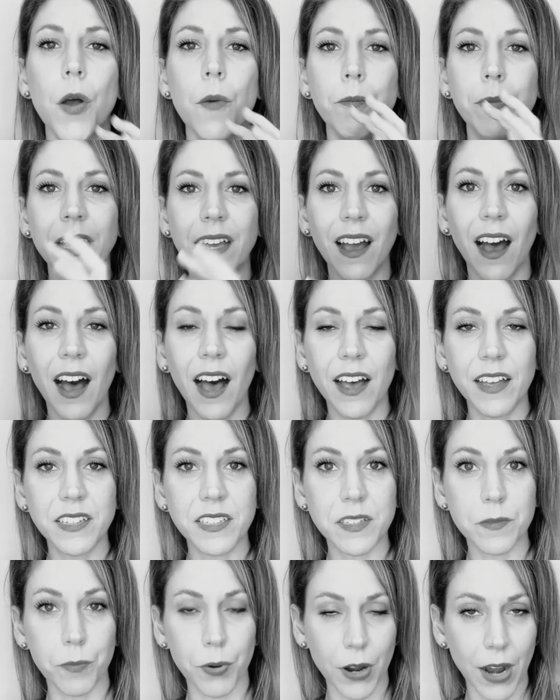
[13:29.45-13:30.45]

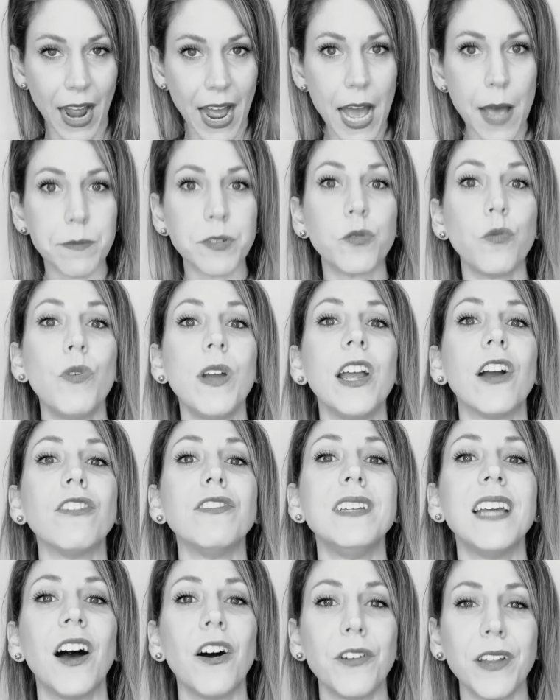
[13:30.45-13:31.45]
because perhaps we are
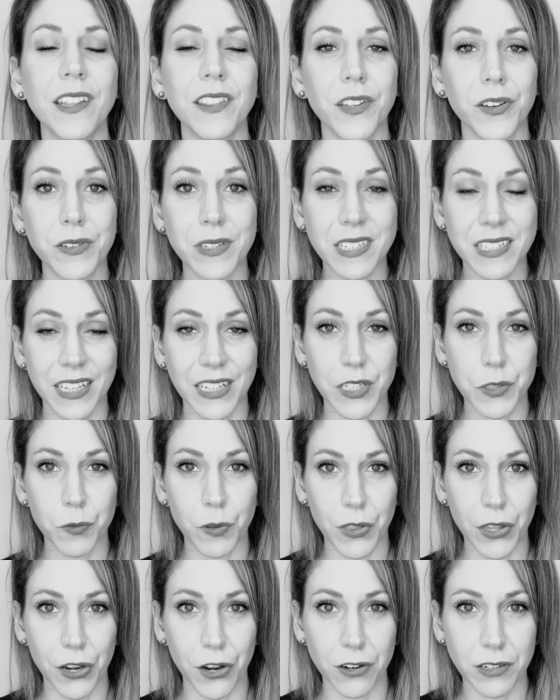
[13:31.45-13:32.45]
doubting those things
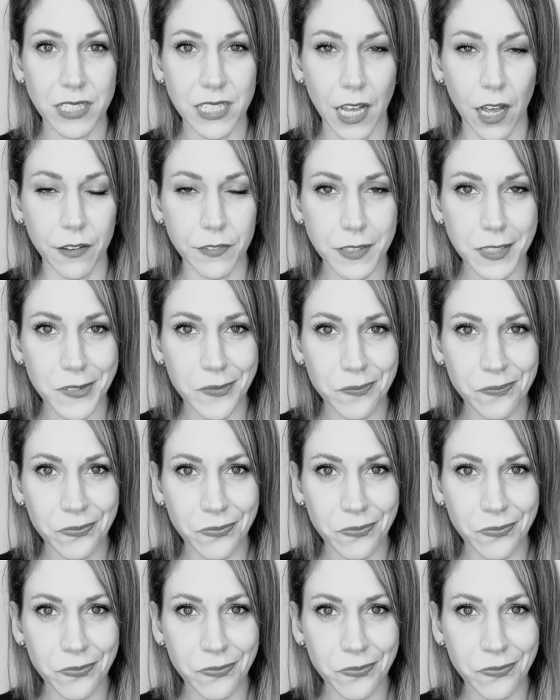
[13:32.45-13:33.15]
within ourselves.